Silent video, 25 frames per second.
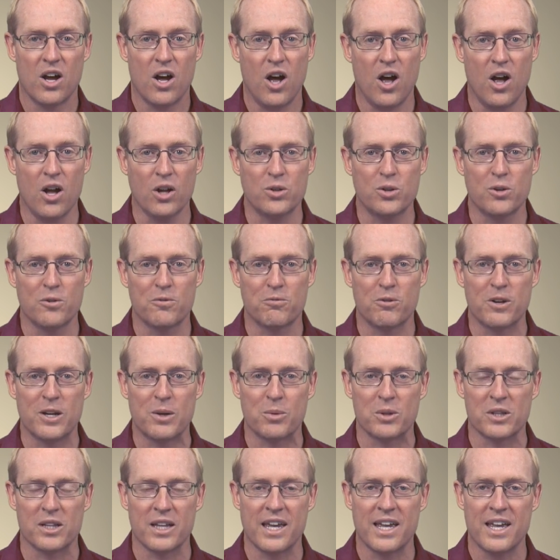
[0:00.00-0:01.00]
All too
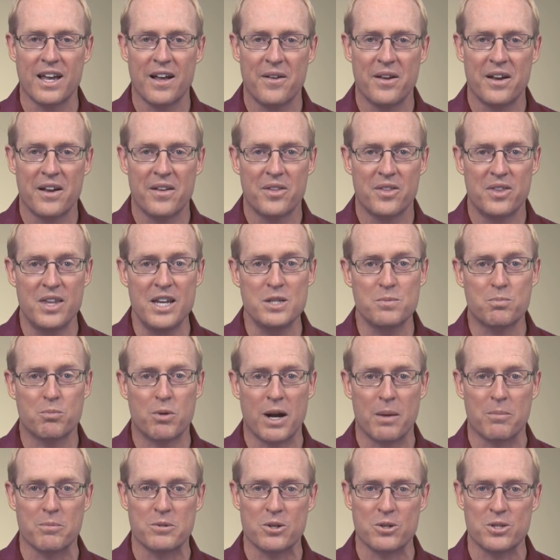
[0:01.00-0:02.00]
frequently, these
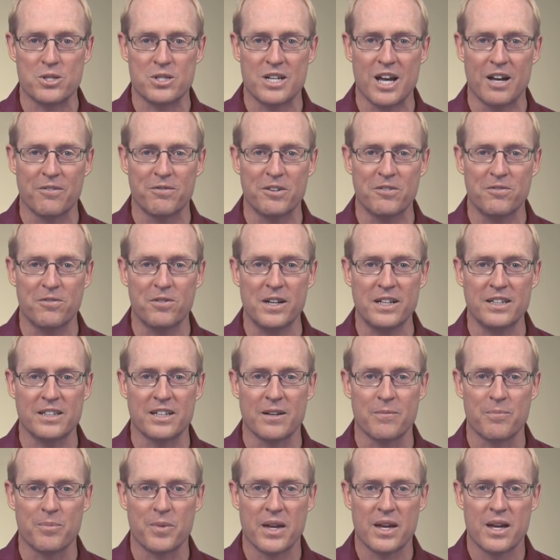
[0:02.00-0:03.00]
problems are
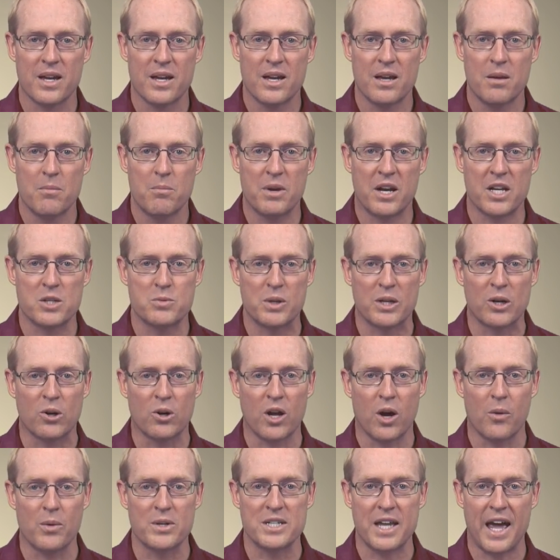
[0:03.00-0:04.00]
self-inflicted because we don't
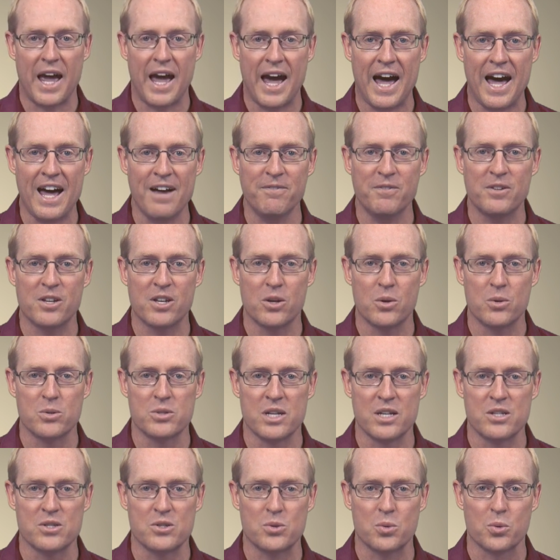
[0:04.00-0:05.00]
always have to use
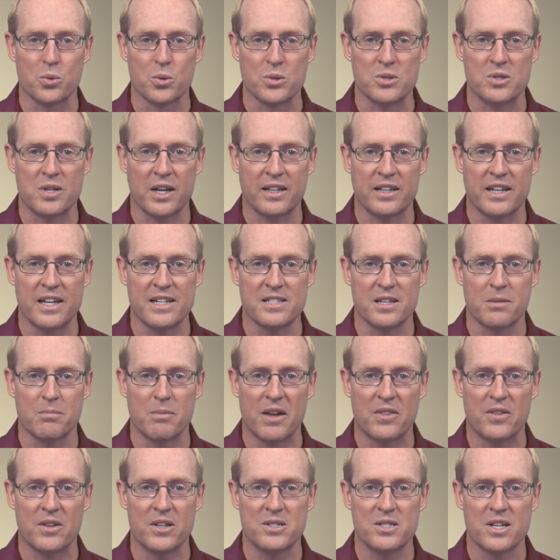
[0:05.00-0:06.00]
these tools, techniques, and
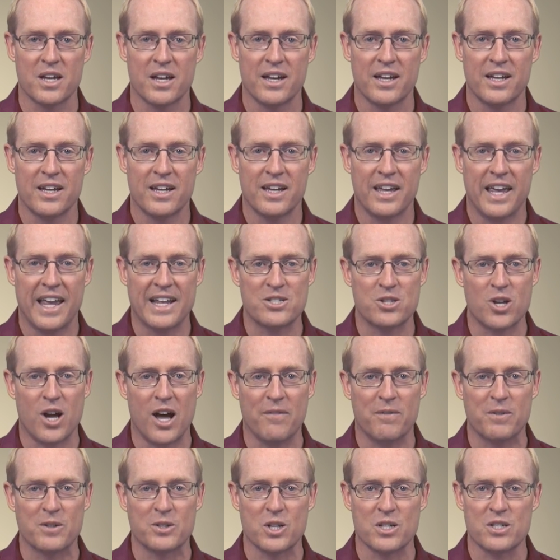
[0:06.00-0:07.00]
methods. It's
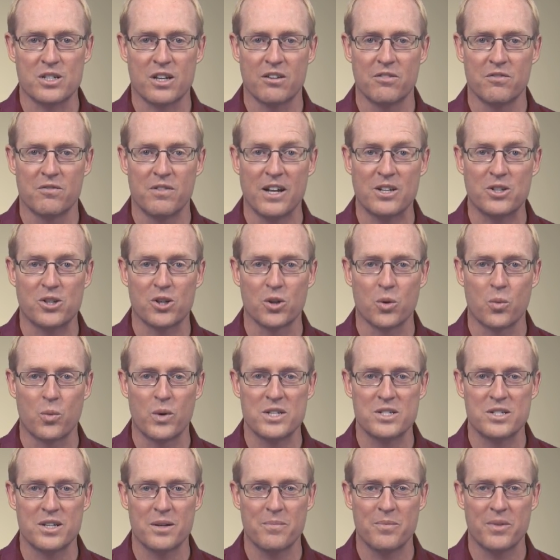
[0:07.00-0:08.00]
often just conventional
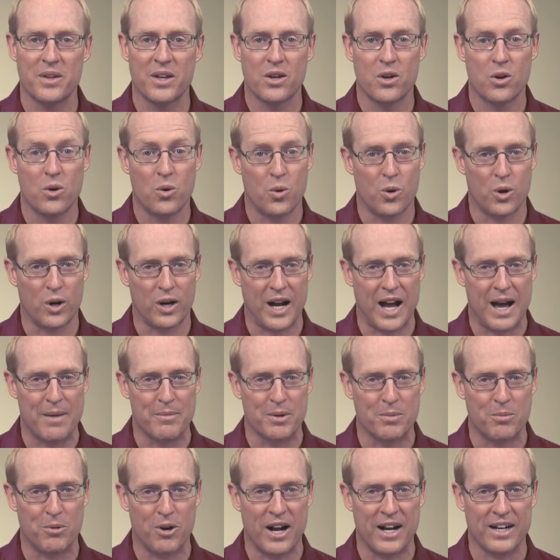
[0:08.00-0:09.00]
wisdom or
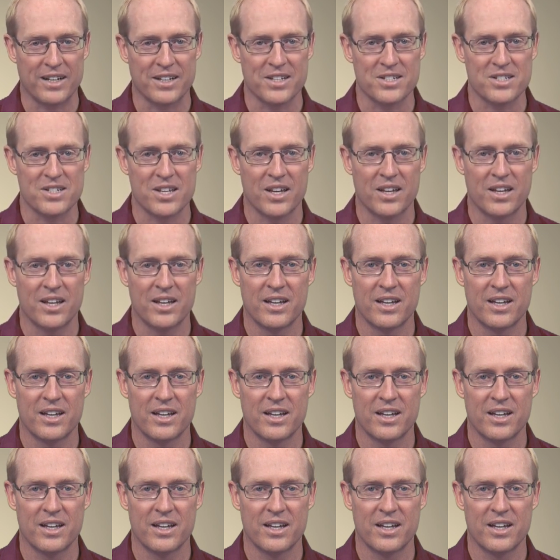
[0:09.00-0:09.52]
common practice.